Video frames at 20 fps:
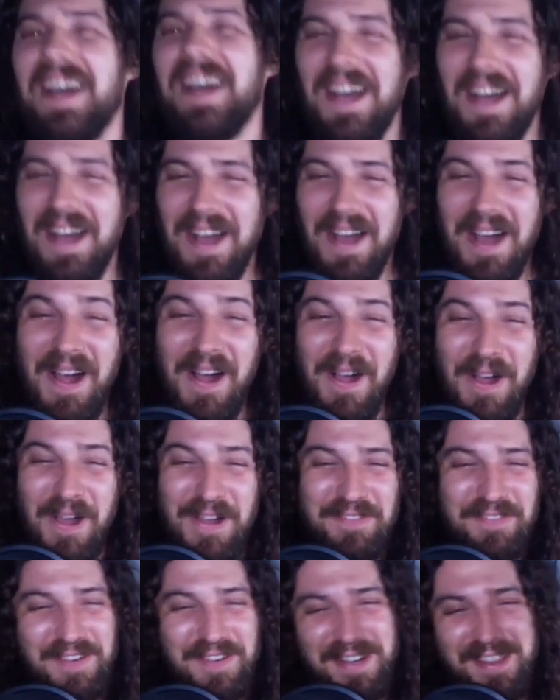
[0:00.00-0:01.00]
Oh, in
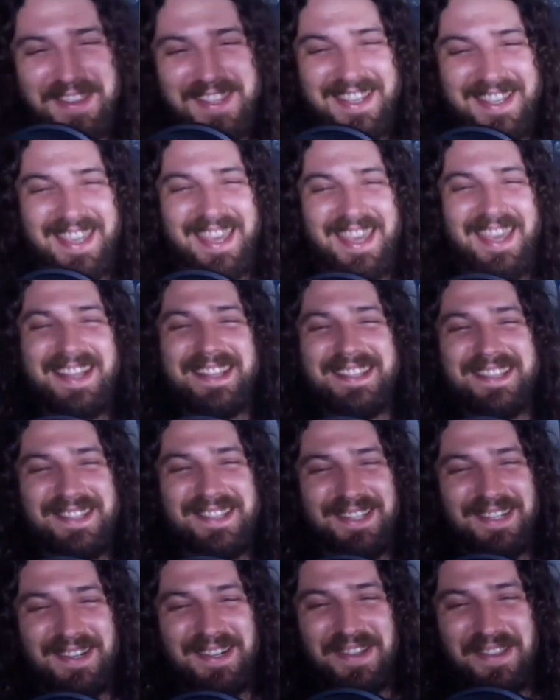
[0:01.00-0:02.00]
front of the kids,
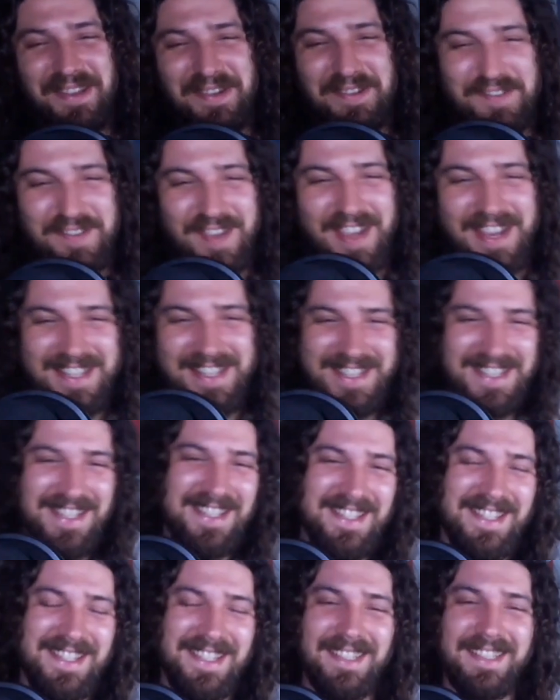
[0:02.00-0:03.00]
look at all their
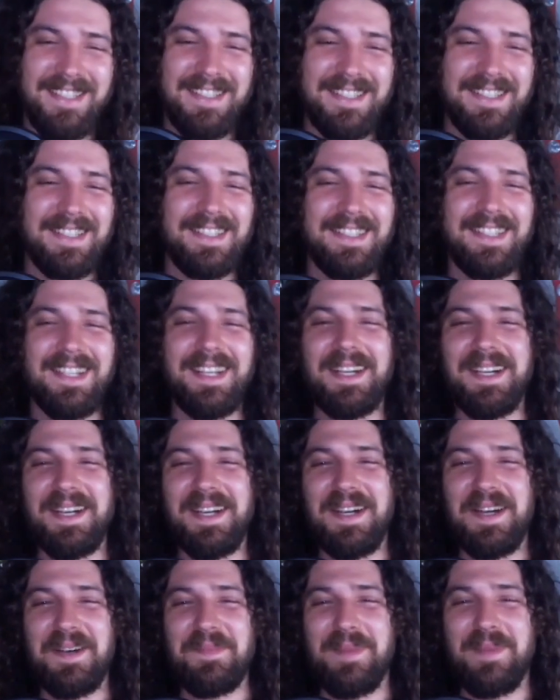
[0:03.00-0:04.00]
faces.
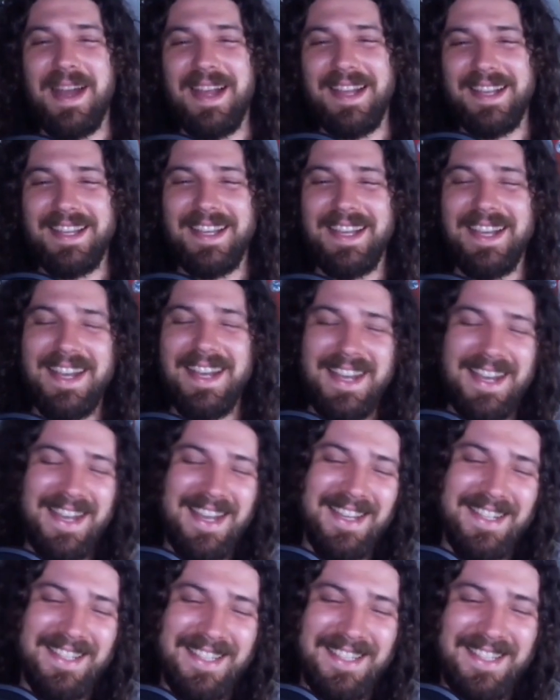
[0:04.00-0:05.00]
Oh my
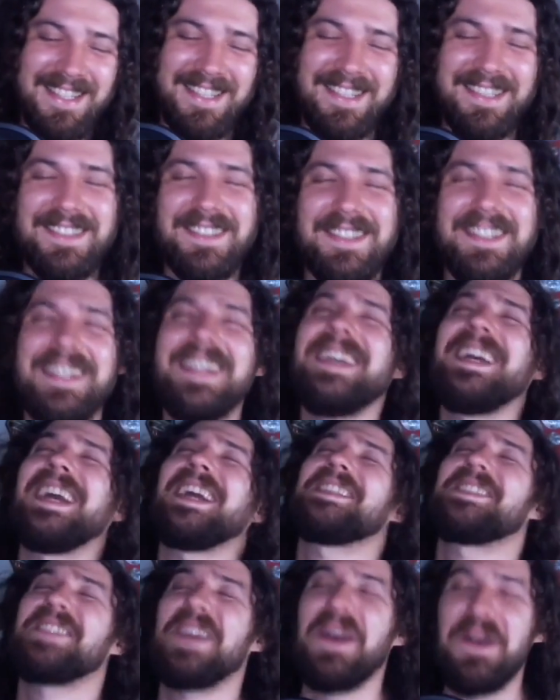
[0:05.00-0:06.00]
god. I
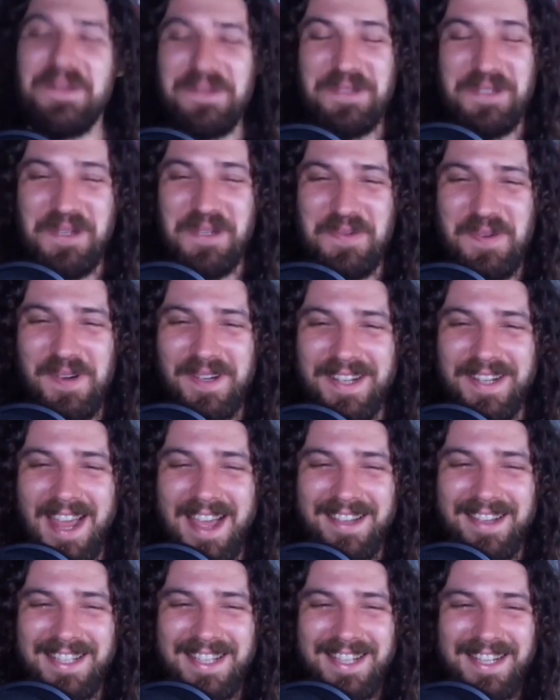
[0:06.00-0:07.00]
told you, we're
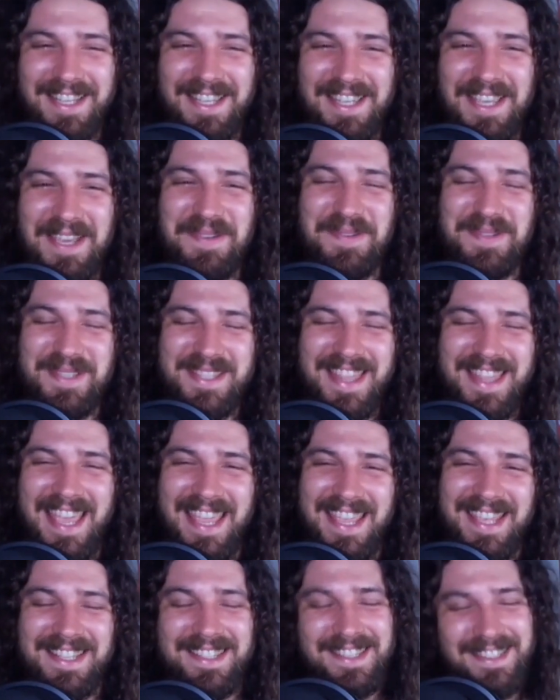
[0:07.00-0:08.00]
not gonna use
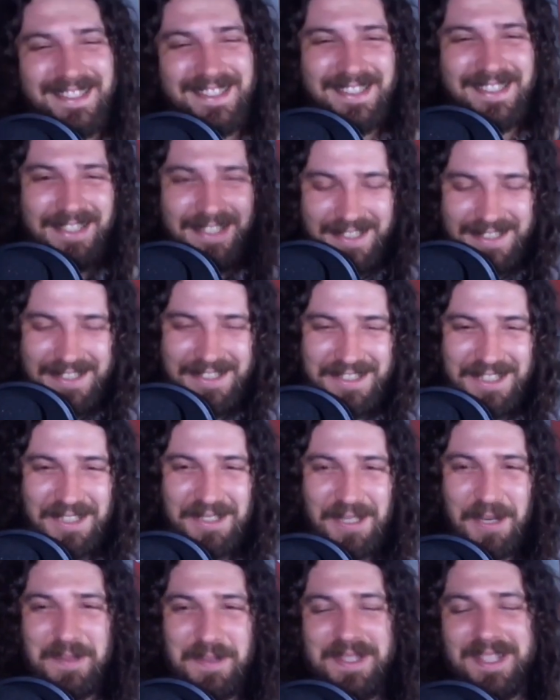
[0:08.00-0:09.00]
these. She
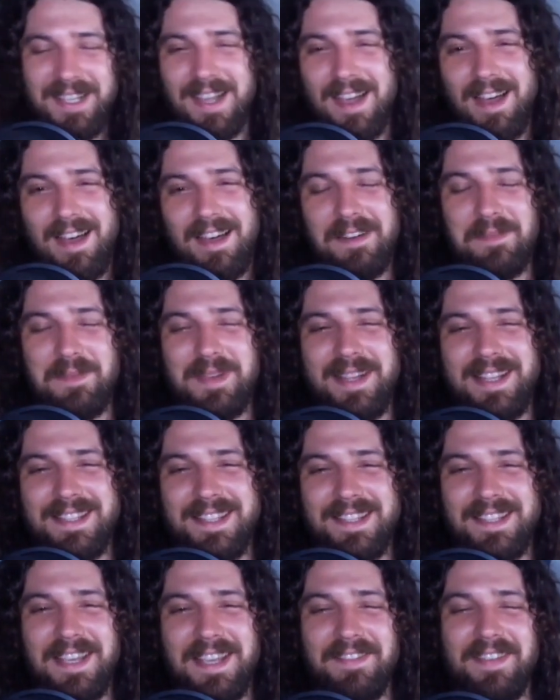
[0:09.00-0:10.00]
throws the condom and hits the
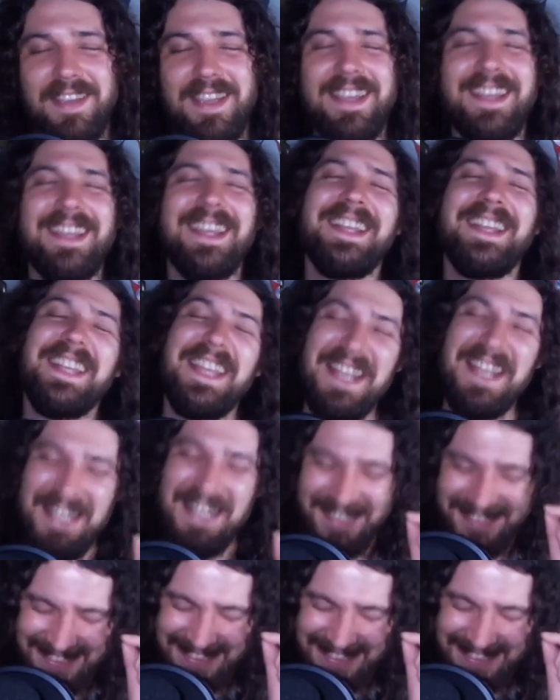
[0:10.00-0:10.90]
TV, and then